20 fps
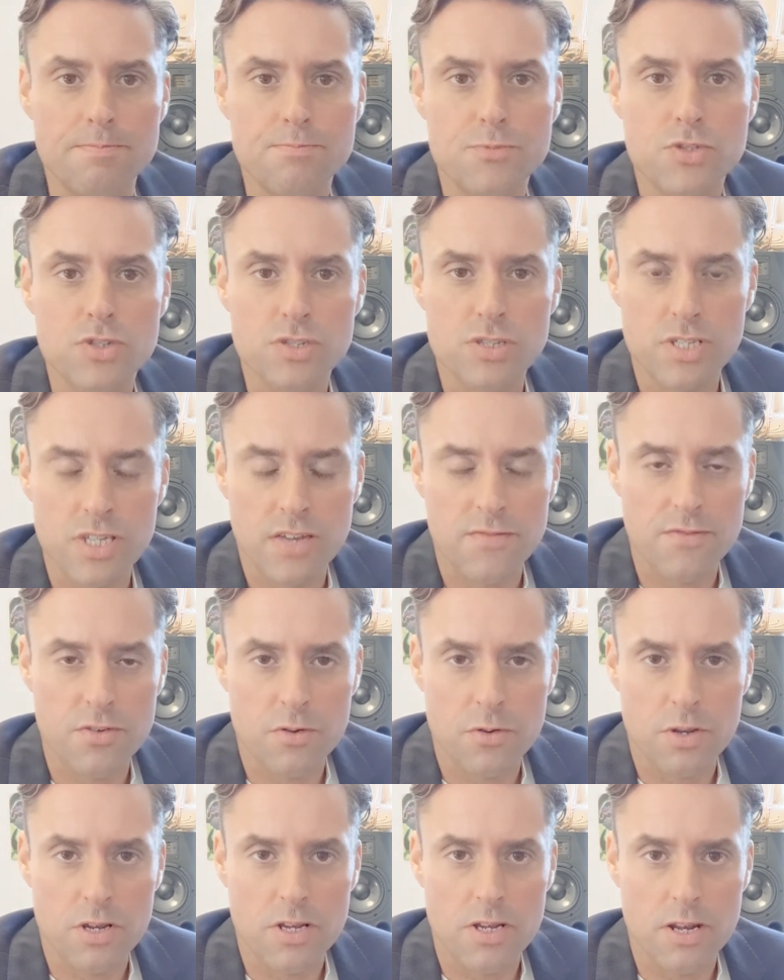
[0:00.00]
Just to give
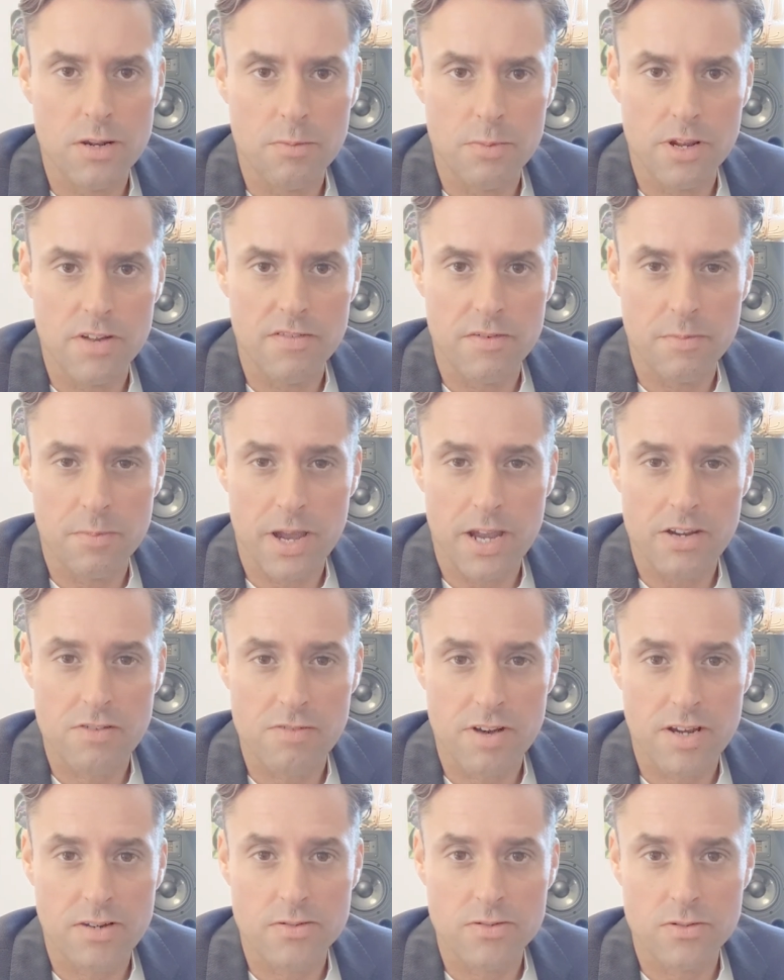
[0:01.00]
you a little bit of a
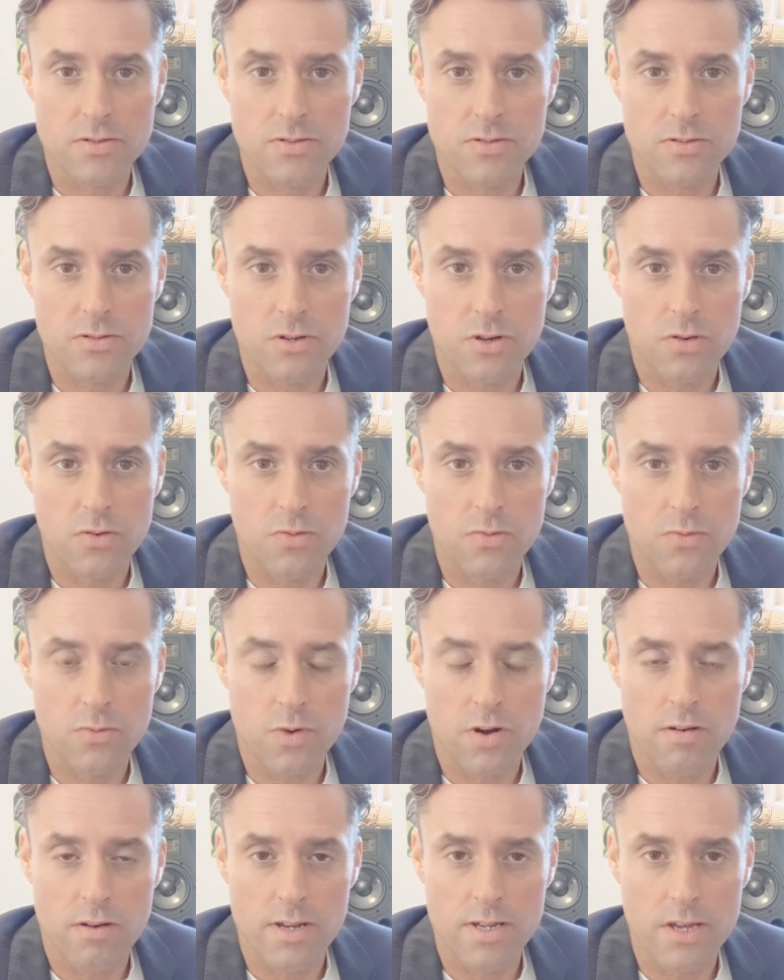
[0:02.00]
background on
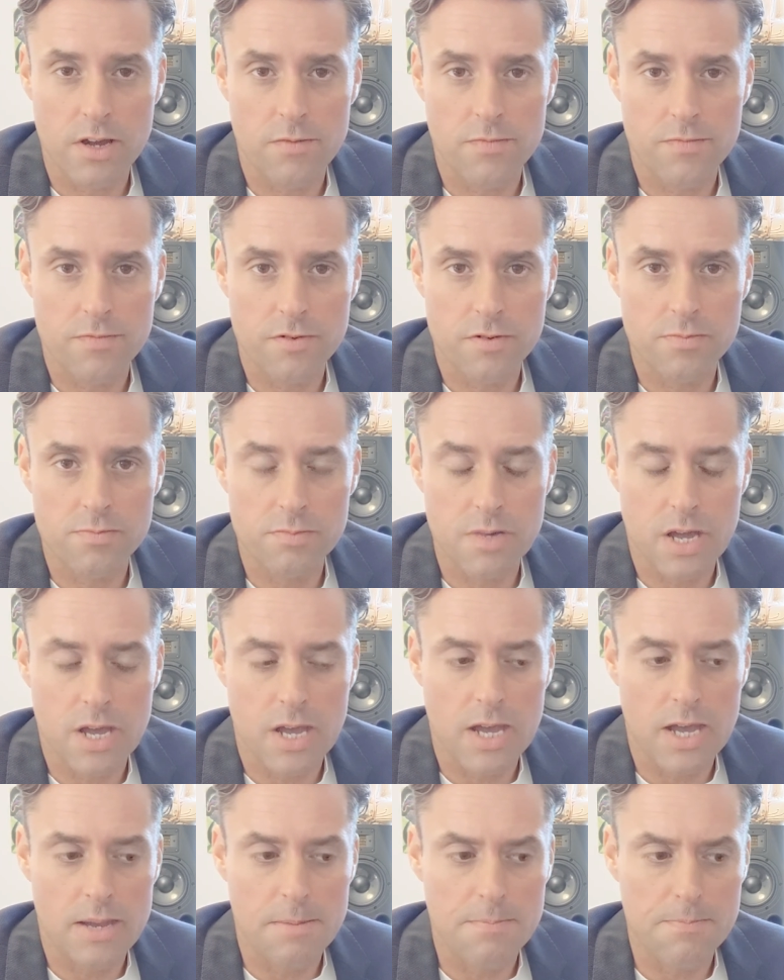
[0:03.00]
where I come from,
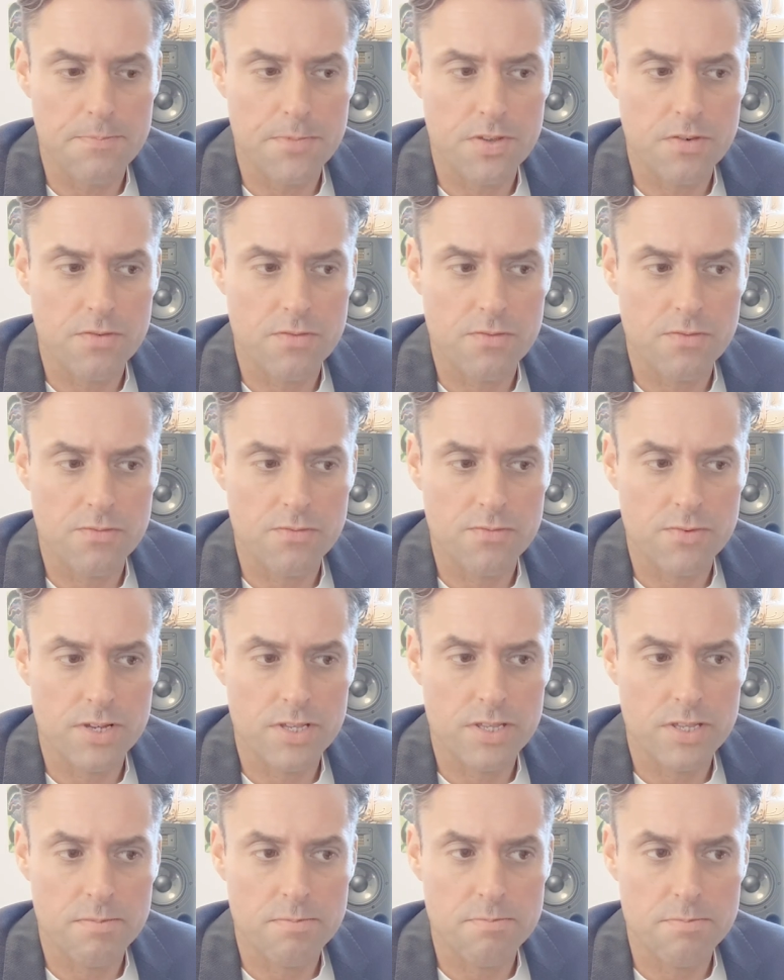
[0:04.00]

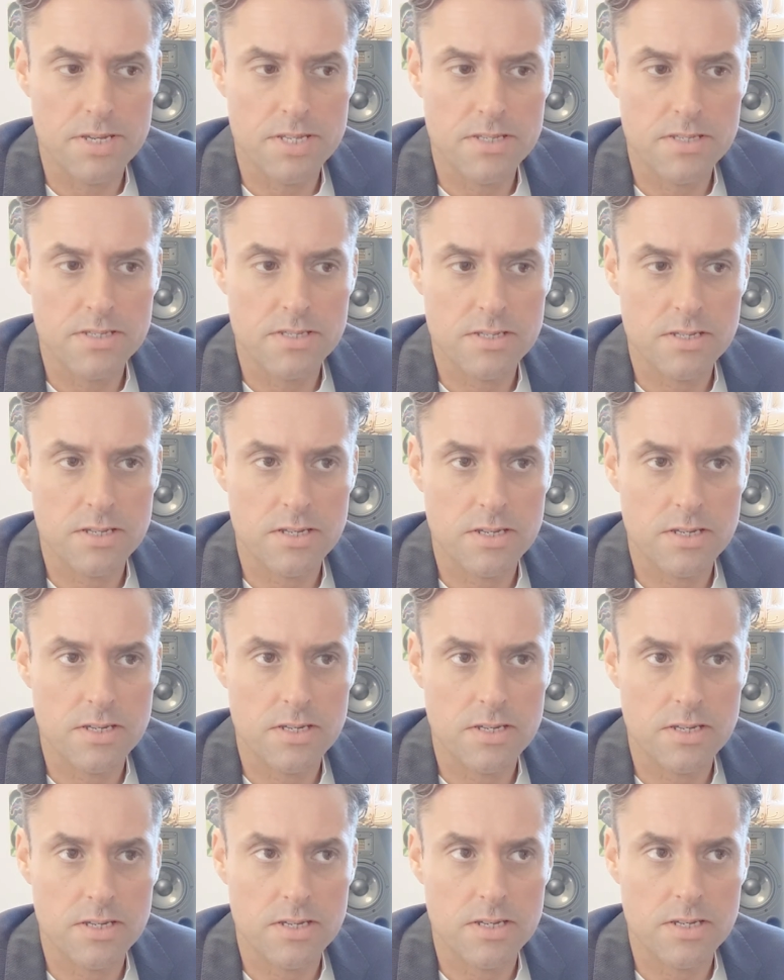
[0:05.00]
in the mid
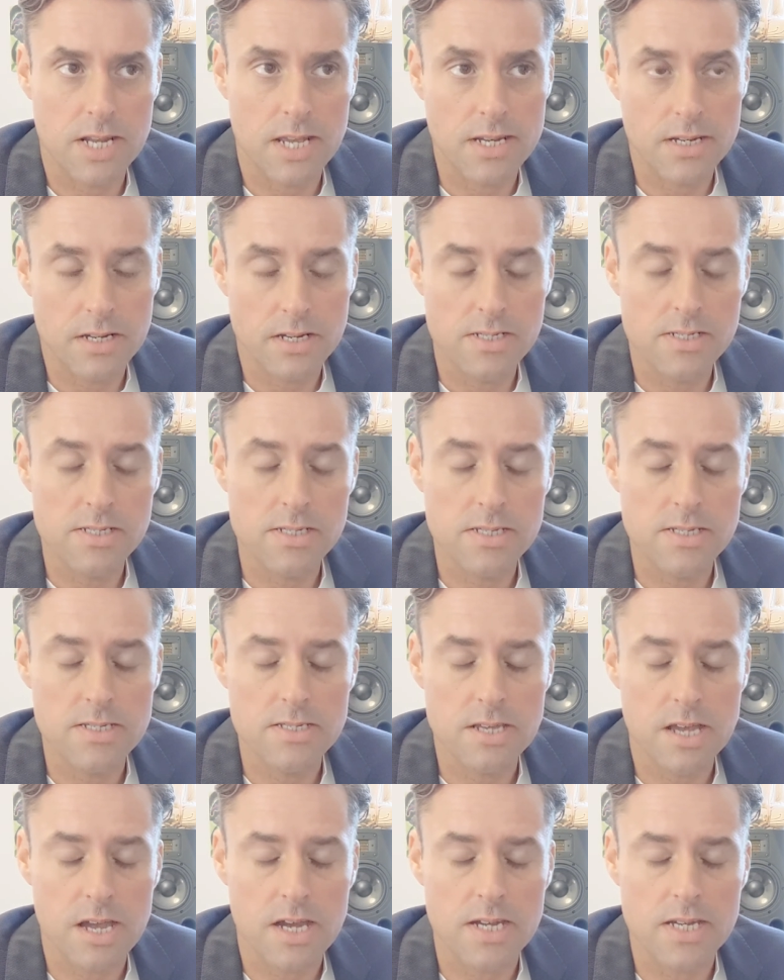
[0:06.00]
to late
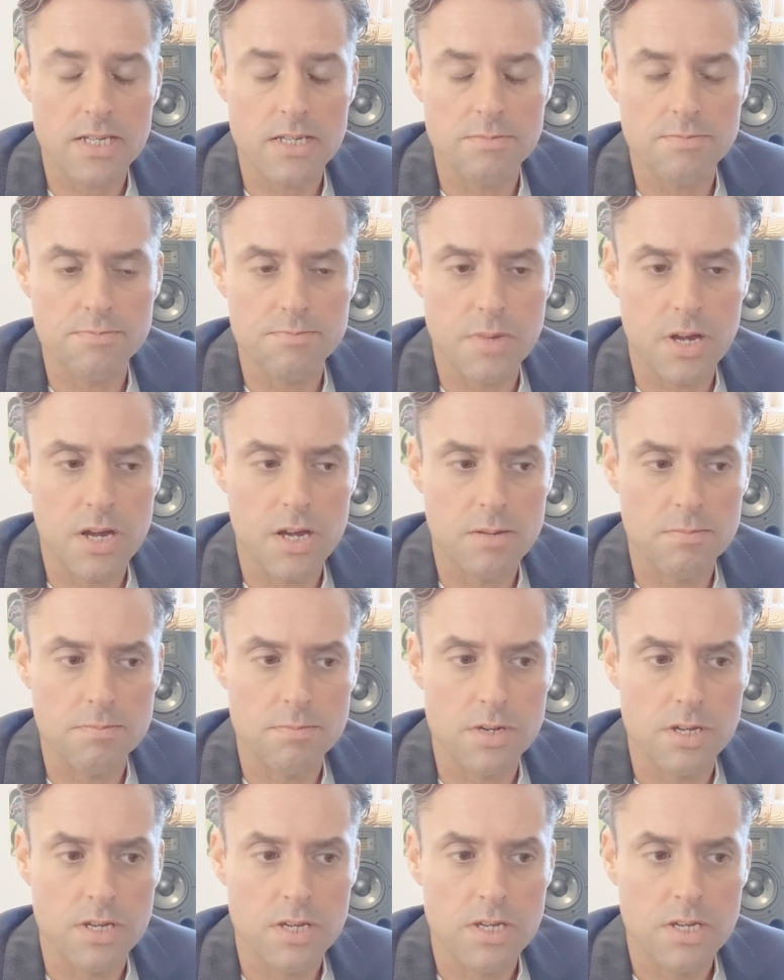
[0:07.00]
90s I
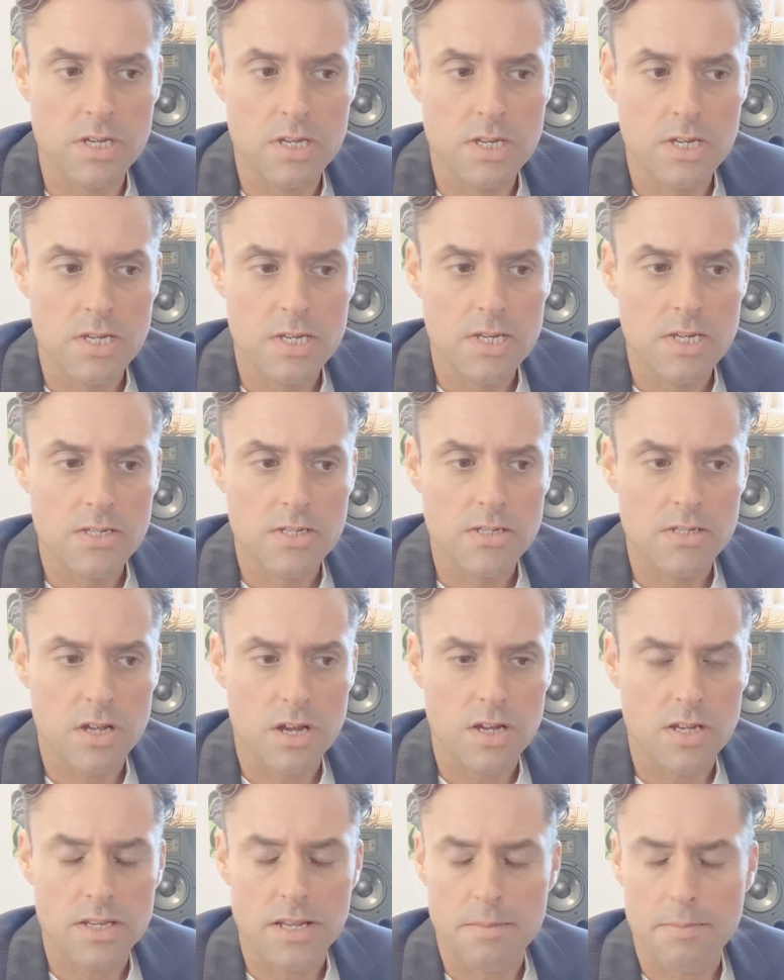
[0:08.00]

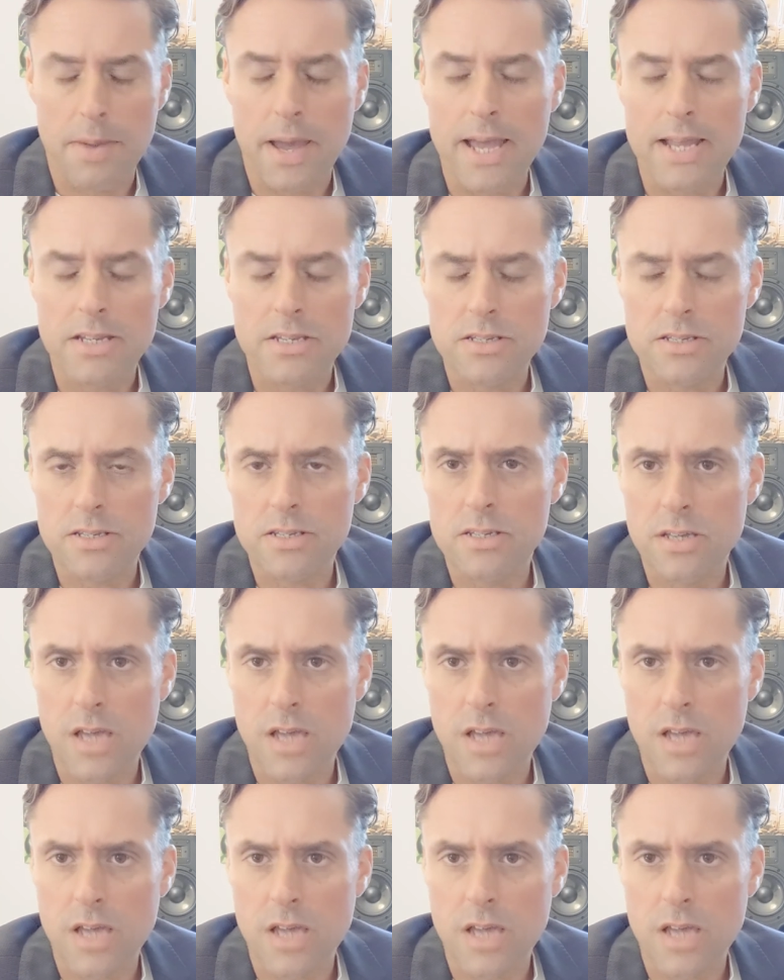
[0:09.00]
started a band